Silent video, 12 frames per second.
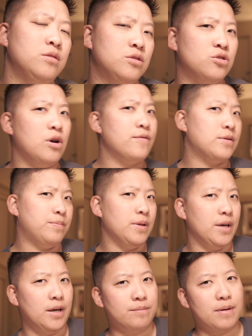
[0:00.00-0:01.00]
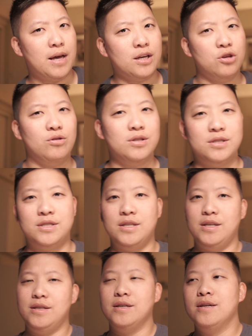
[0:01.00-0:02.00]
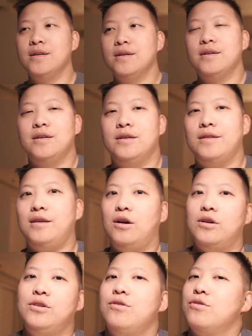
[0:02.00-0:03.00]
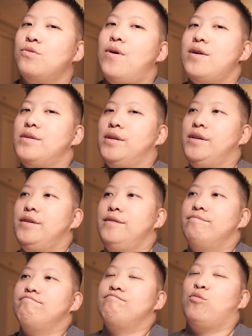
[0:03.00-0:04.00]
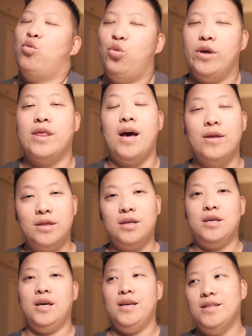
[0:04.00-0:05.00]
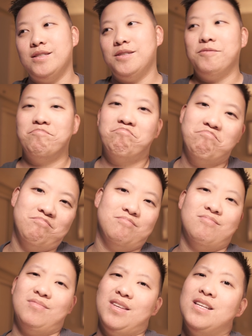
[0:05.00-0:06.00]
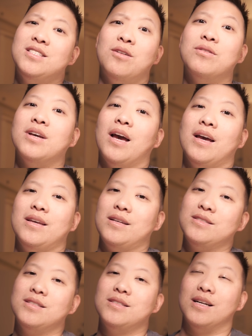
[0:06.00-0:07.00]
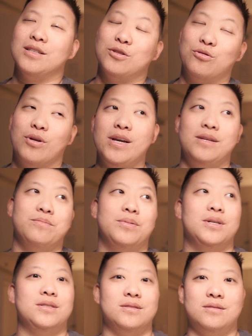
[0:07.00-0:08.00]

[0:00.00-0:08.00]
So after playing it back, you can see the audio quality without the case. It's okay, it's not great, but